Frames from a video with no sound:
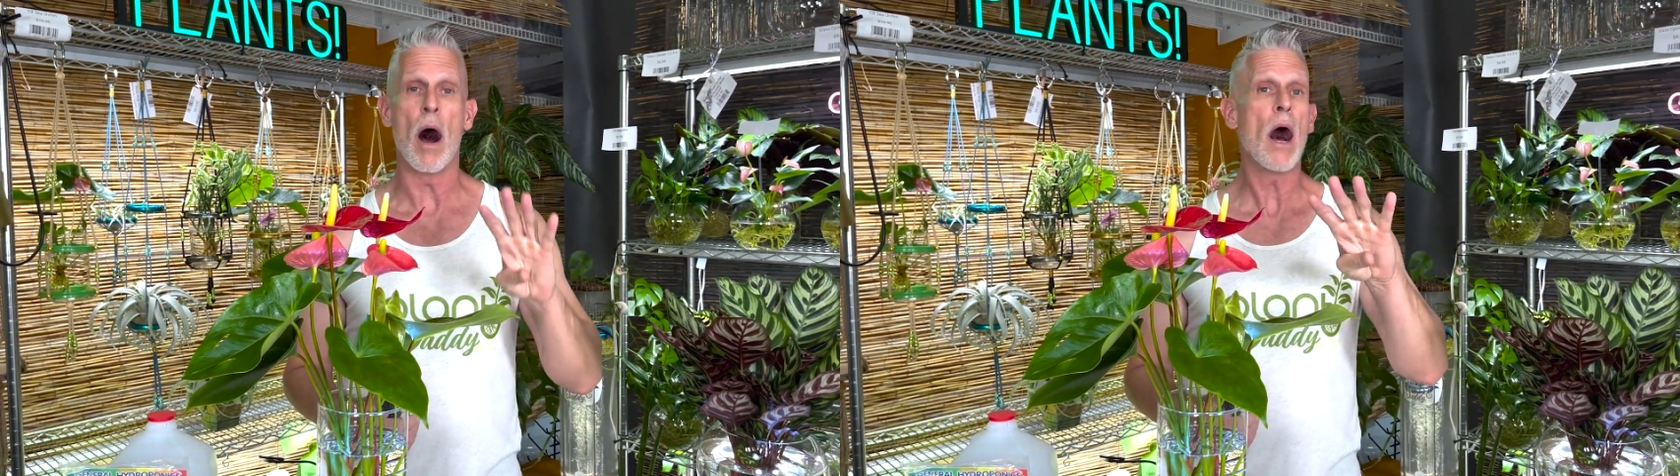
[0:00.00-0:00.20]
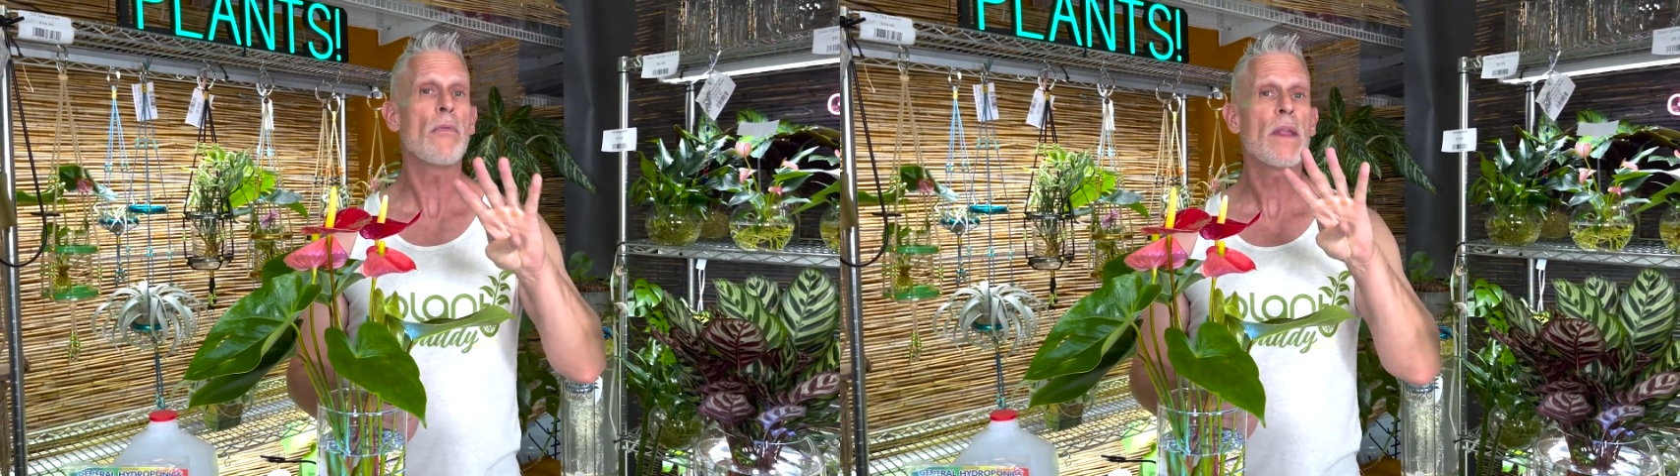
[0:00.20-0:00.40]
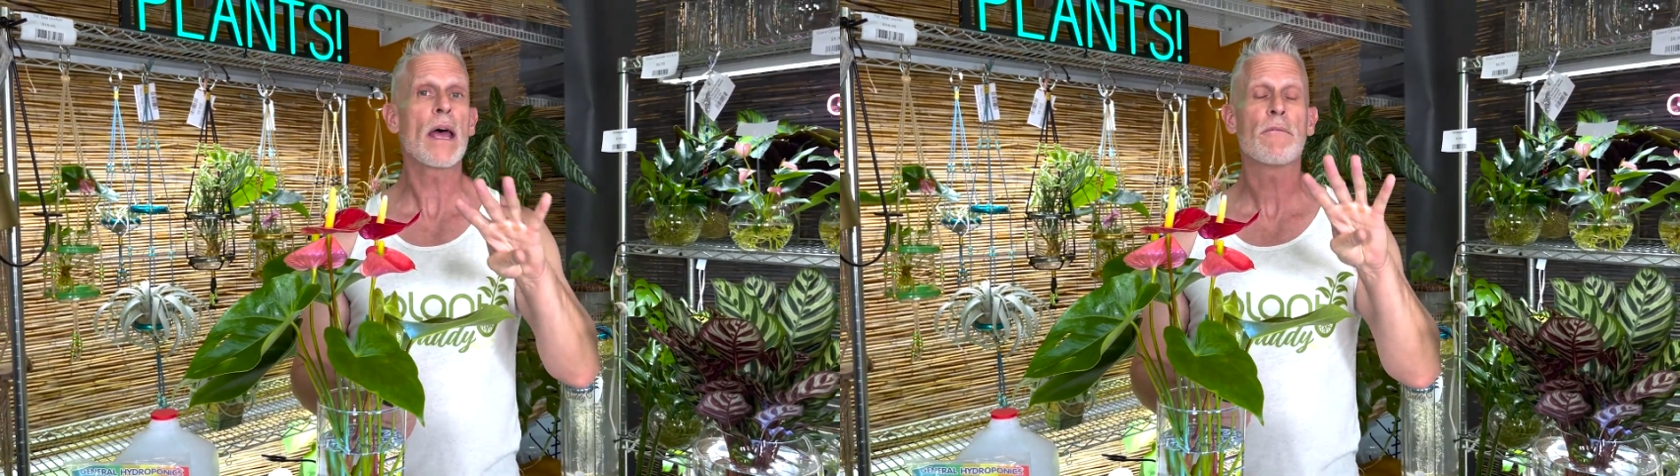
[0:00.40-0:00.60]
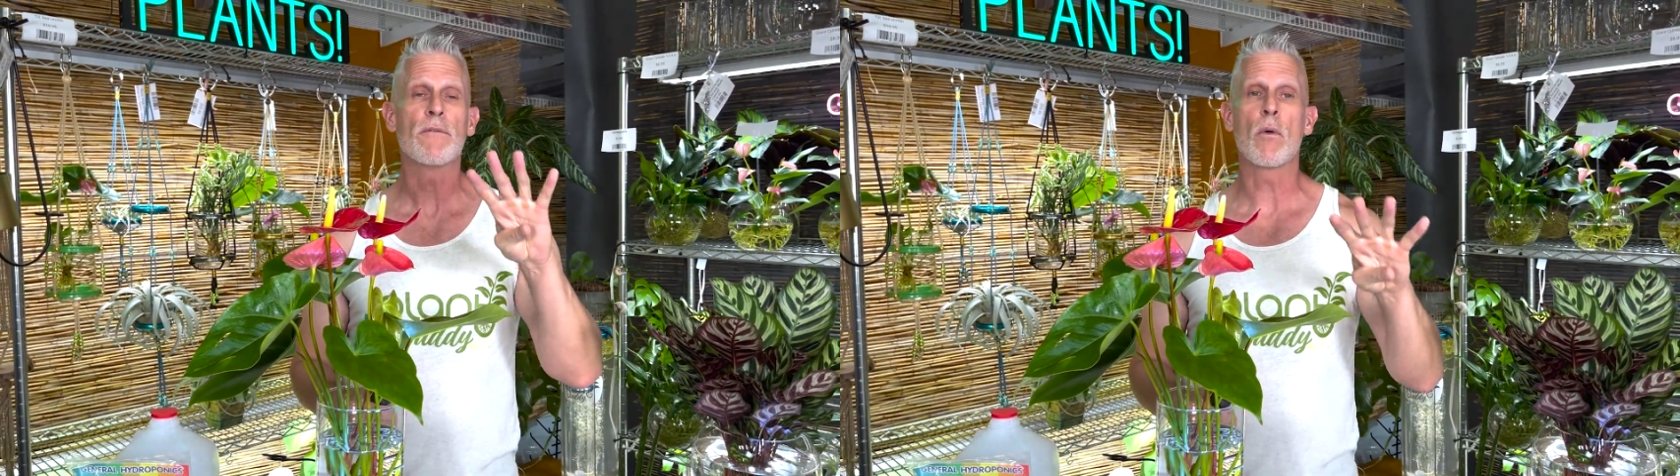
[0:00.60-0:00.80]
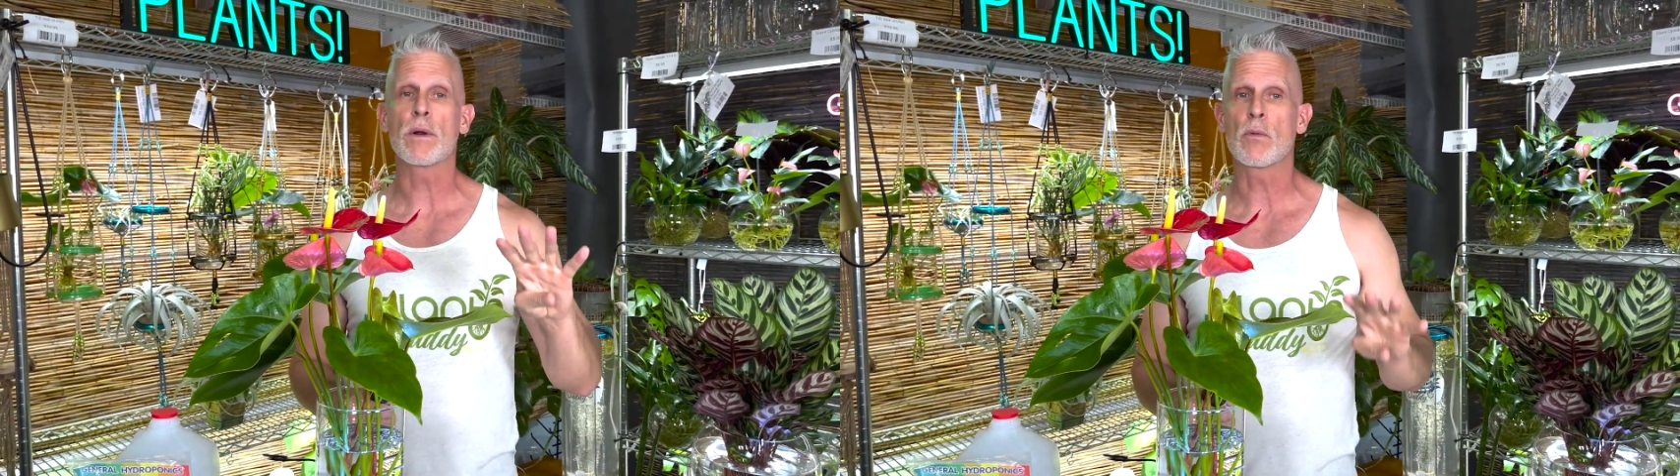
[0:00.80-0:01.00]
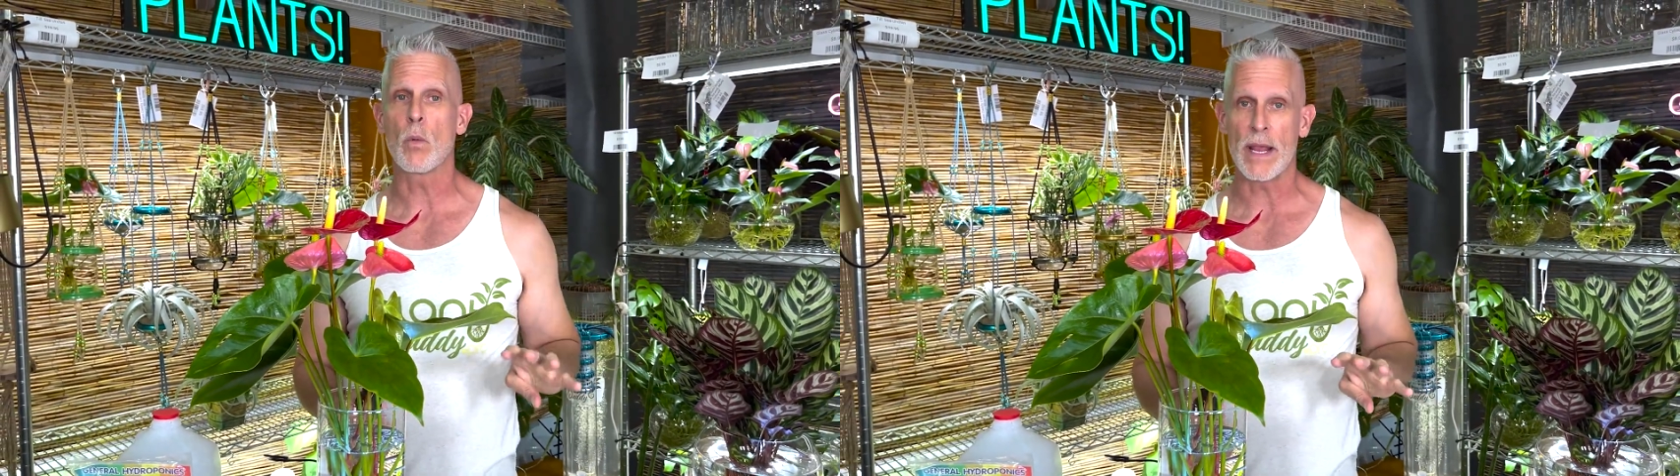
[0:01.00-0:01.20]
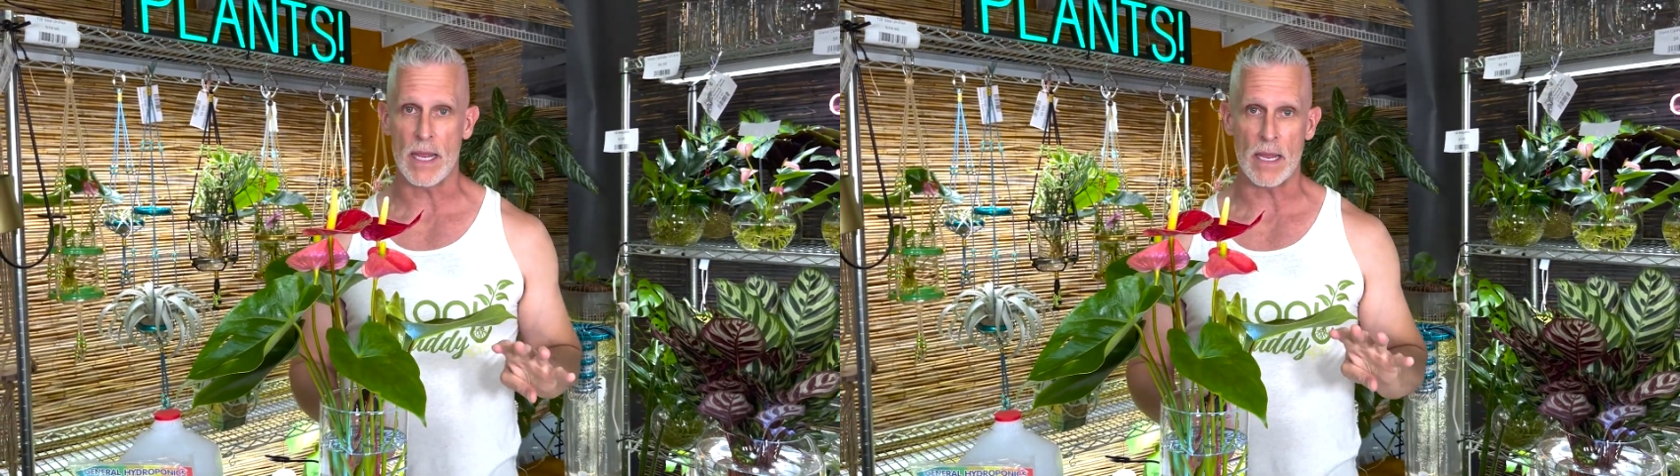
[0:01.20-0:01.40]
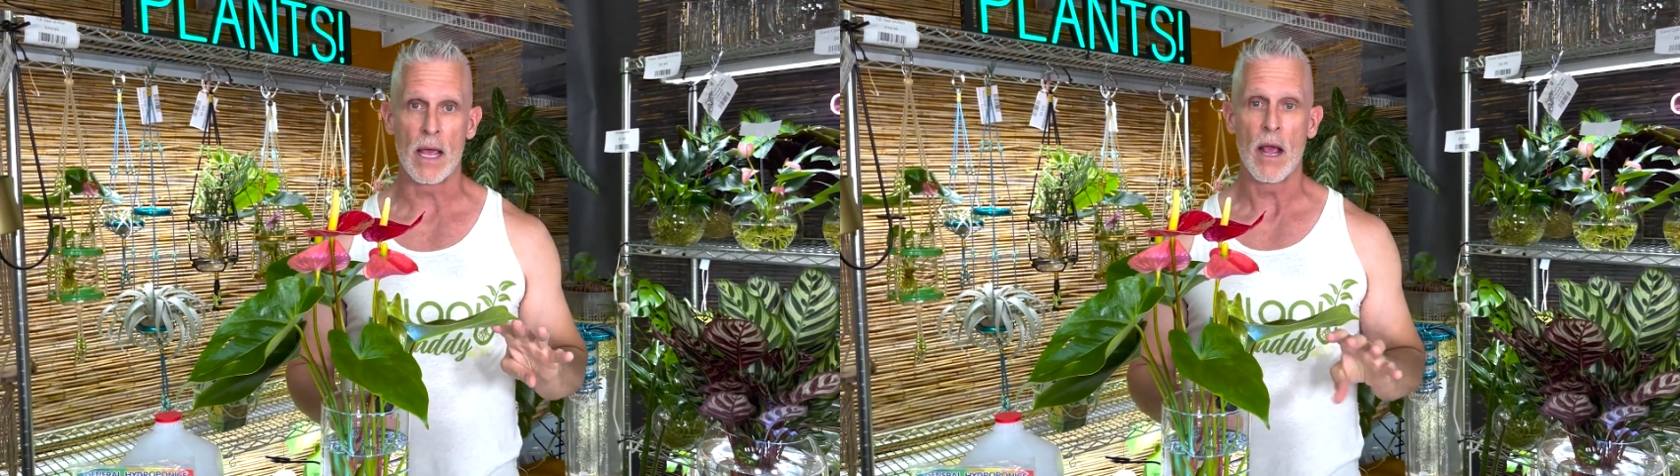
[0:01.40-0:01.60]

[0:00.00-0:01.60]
On that 4th week,